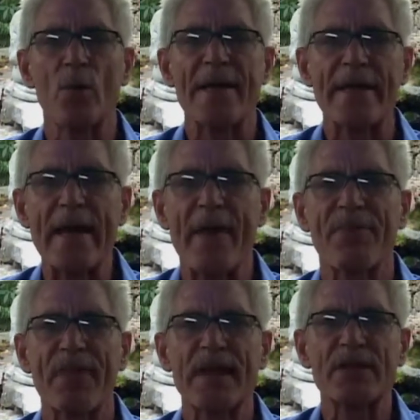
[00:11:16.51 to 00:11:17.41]
we can't
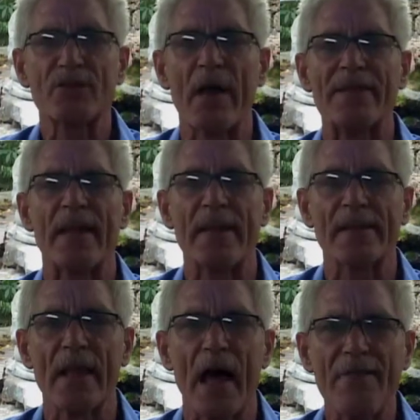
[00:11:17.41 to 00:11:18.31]
think straight. They
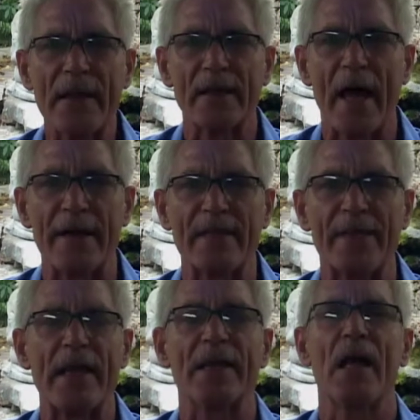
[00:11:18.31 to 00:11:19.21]
love it like
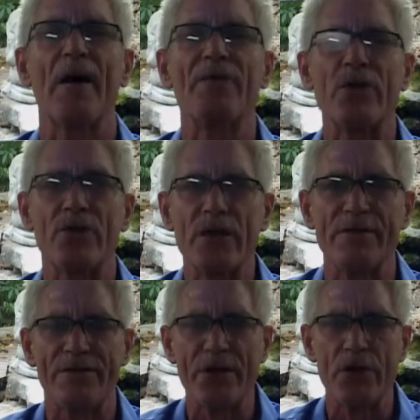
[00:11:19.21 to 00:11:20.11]
that. They love you
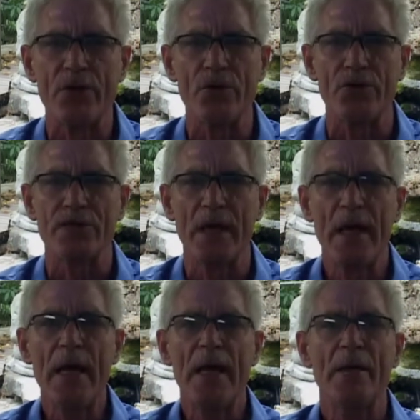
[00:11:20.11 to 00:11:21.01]
confused
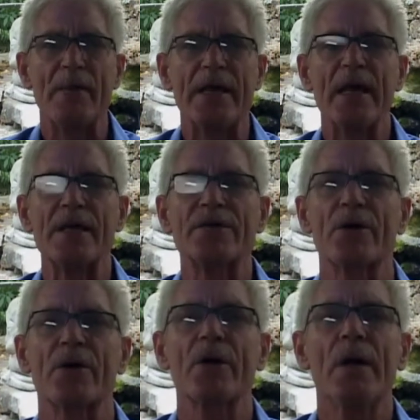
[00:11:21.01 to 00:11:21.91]
because
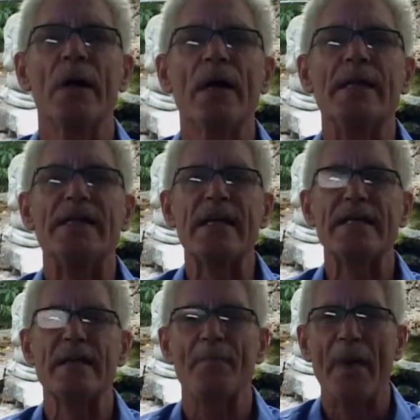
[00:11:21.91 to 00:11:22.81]
you're
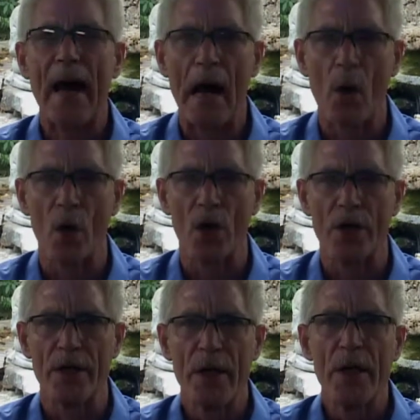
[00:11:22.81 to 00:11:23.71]

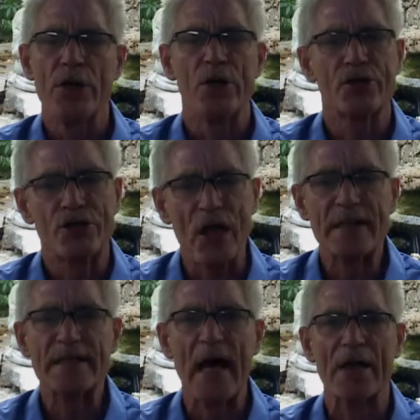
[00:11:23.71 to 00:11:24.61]
disempowered. You're
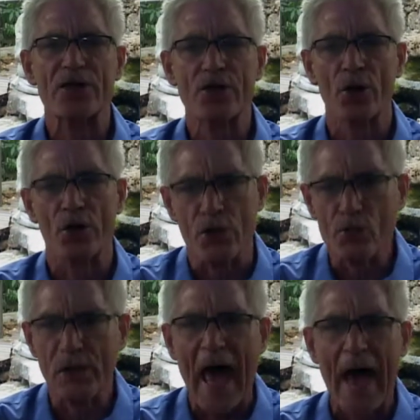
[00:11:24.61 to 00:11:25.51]
just not sure. You
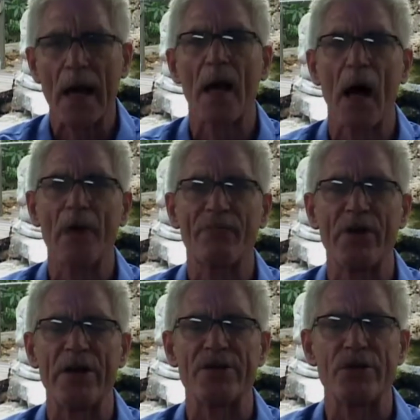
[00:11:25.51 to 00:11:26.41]
lack
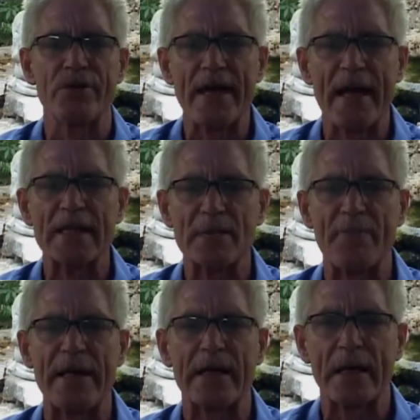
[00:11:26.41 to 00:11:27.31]
confidence. You can't speak